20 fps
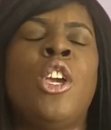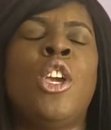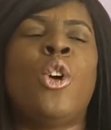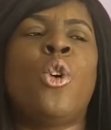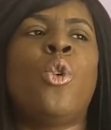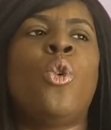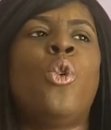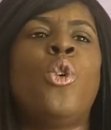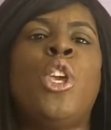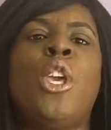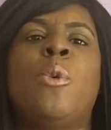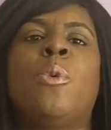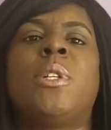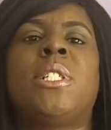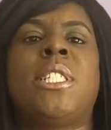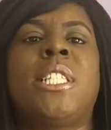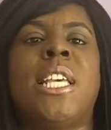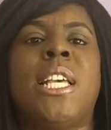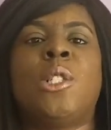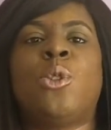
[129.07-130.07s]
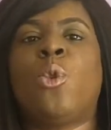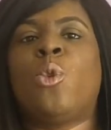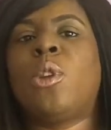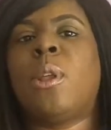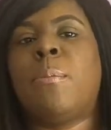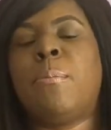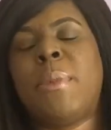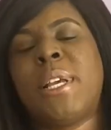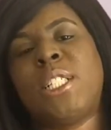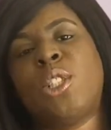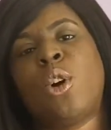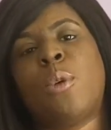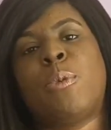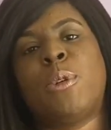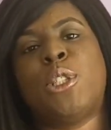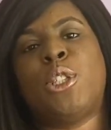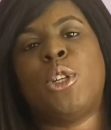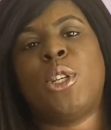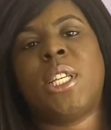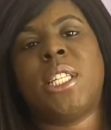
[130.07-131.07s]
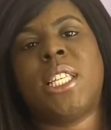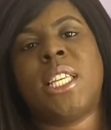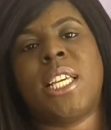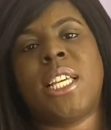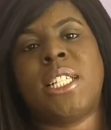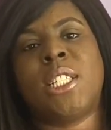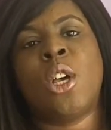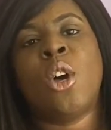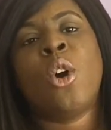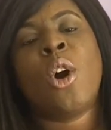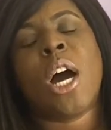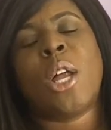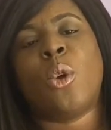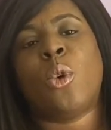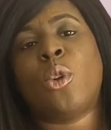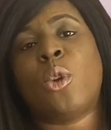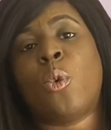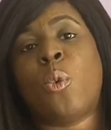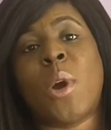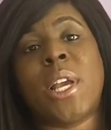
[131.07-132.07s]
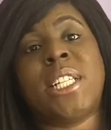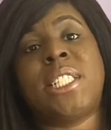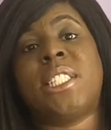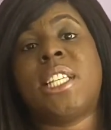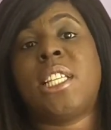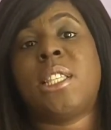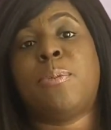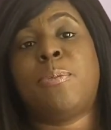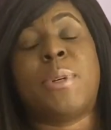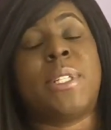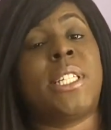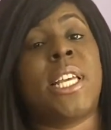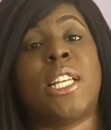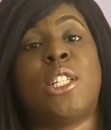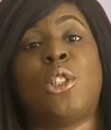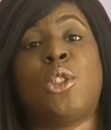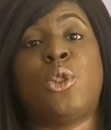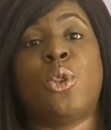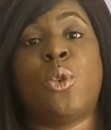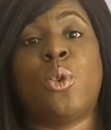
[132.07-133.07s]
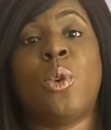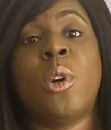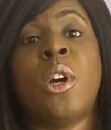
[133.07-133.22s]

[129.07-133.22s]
all you will see is all the missed opportunities and all the wasted potential.